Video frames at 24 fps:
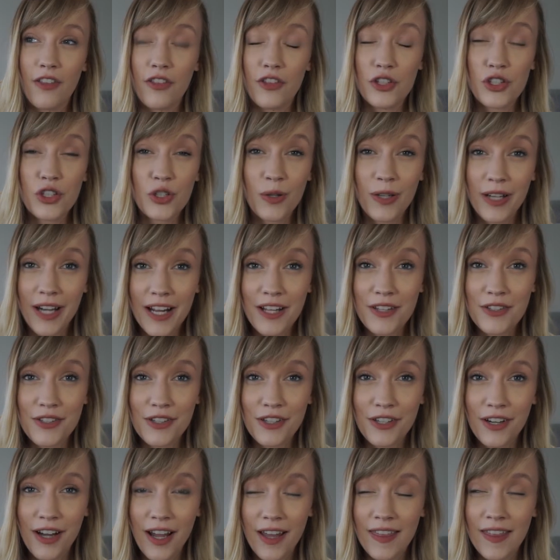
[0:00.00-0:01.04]
The short
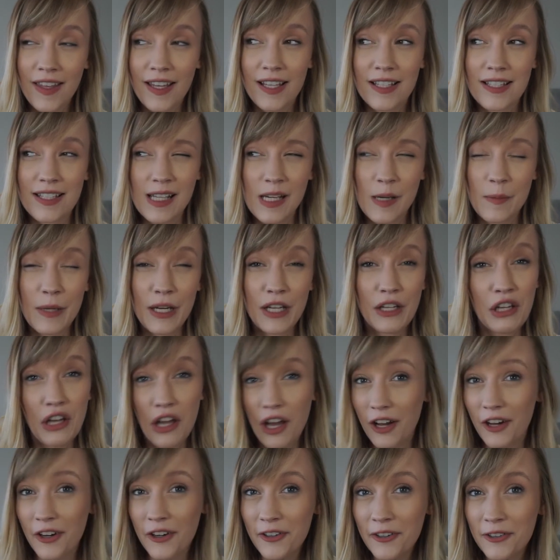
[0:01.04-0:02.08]
answer I think is gonna be
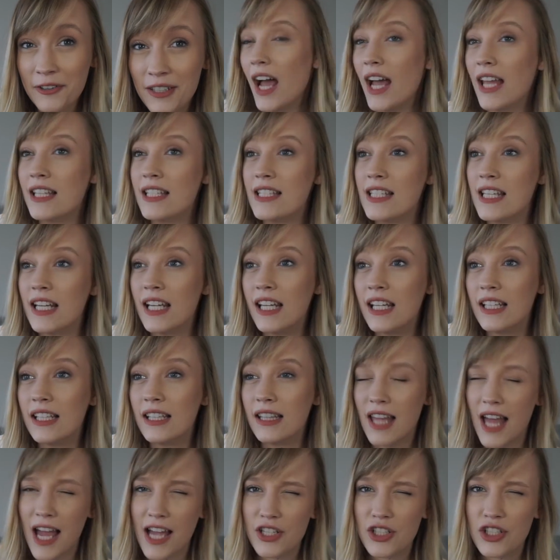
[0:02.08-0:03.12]
no. I did it
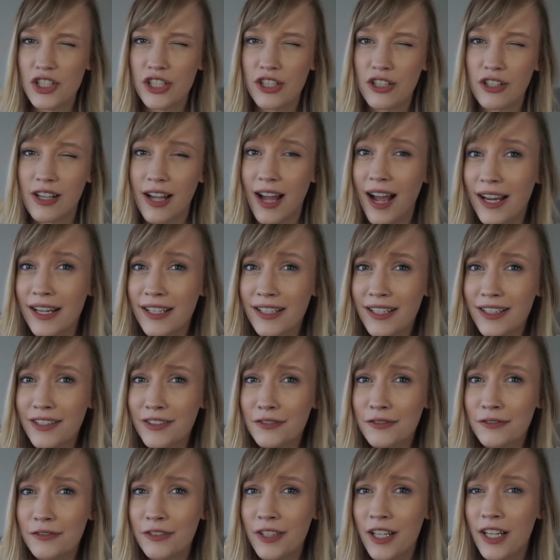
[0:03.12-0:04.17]
last year kind
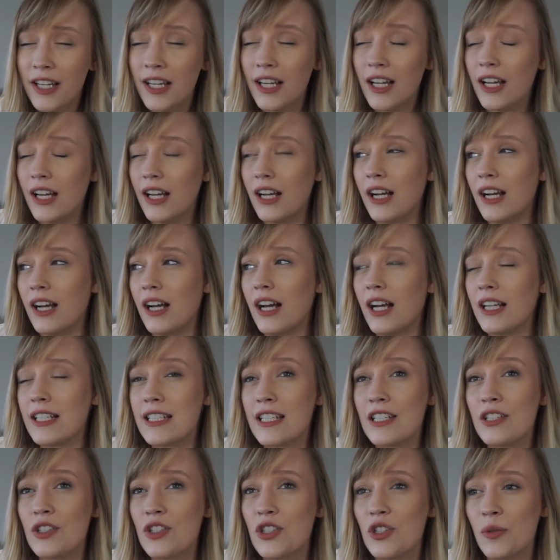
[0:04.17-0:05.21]
of. I
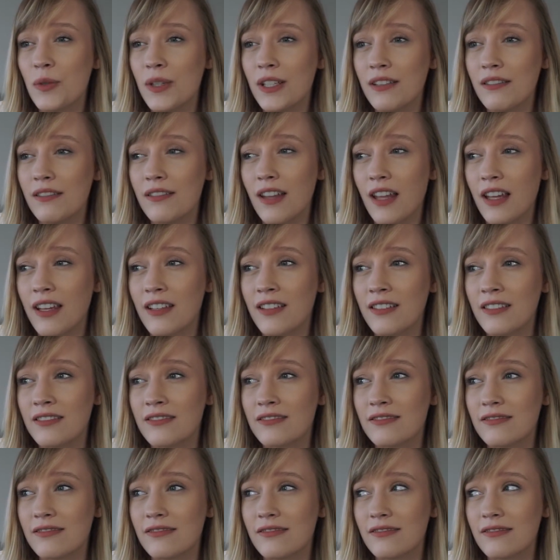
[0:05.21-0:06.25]
didn't do it like
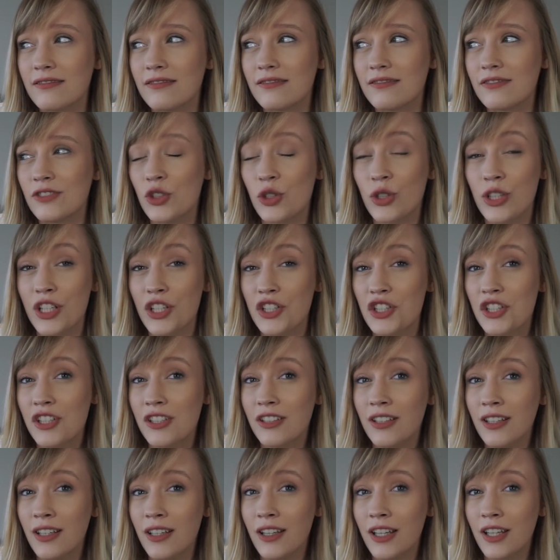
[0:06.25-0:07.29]

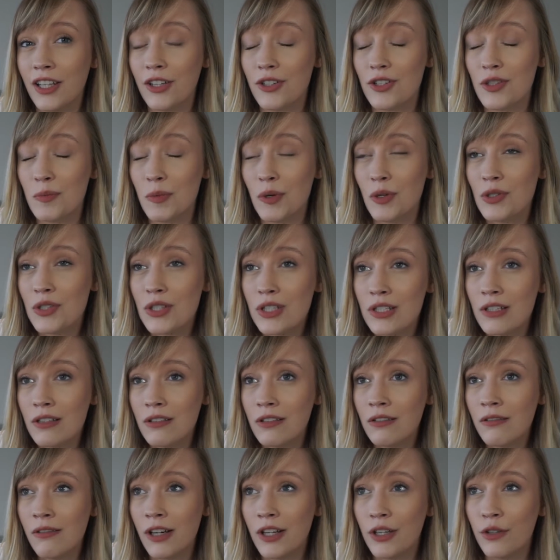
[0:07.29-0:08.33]
traditionally like you're supposed to do
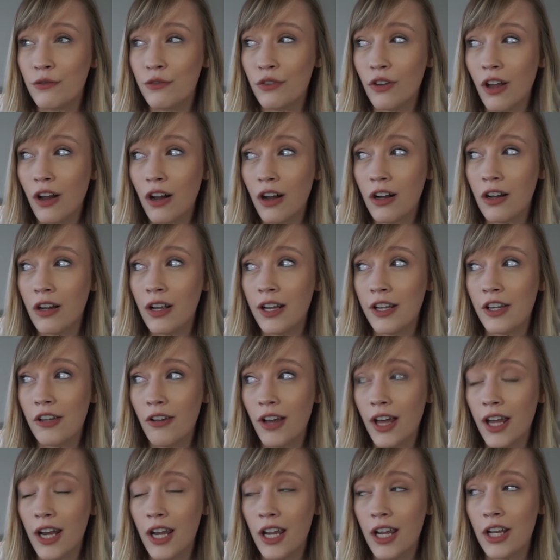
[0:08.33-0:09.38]
it where you vlog and you
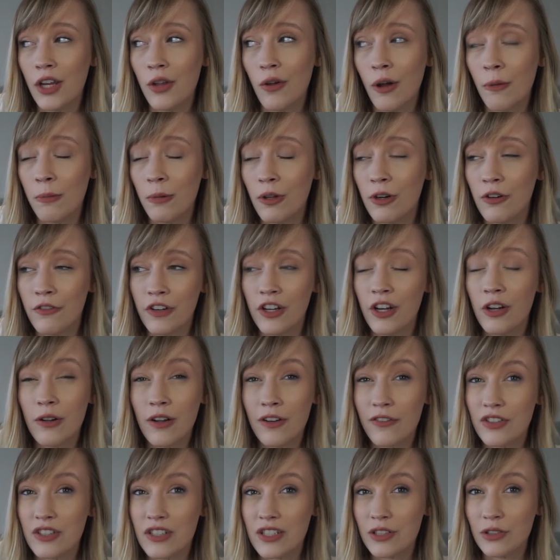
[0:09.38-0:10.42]
edit and you upload a video
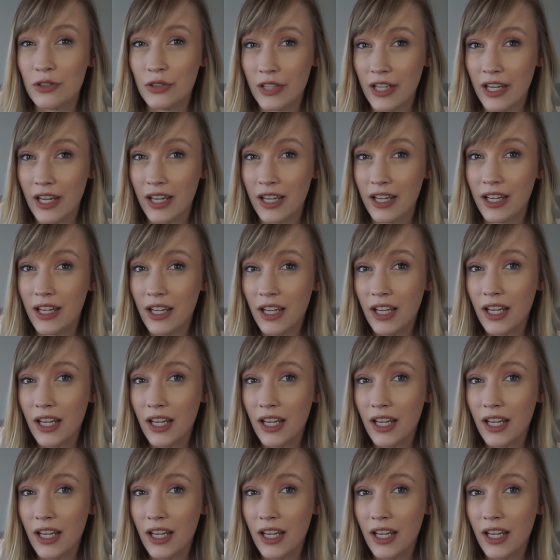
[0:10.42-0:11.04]
every single day